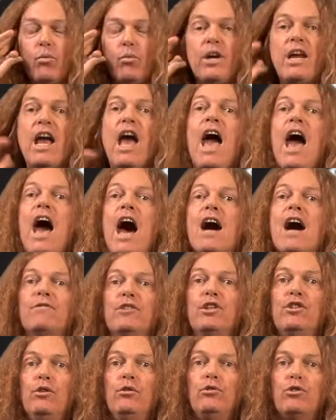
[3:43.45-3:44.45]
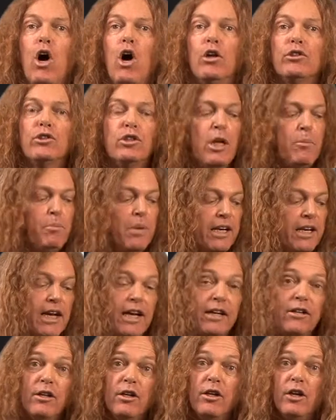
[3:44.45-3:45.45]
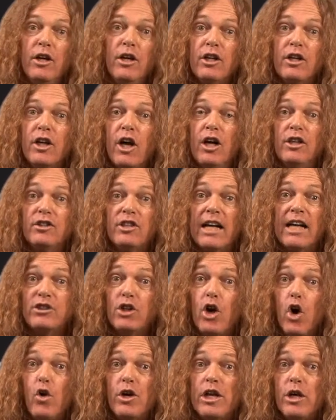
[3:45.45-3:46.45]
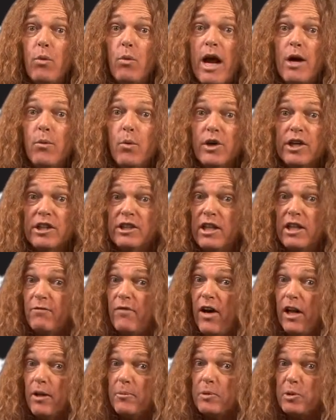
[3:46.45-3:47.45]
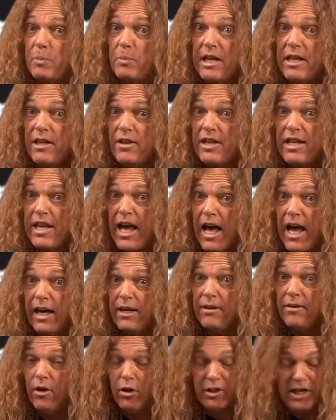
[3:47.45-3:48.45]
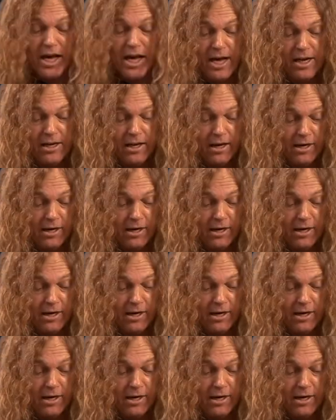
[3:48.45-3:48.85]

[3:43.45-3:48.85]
We have to use alternate picking because that's the only way we're gonna develop speed in the end, okay?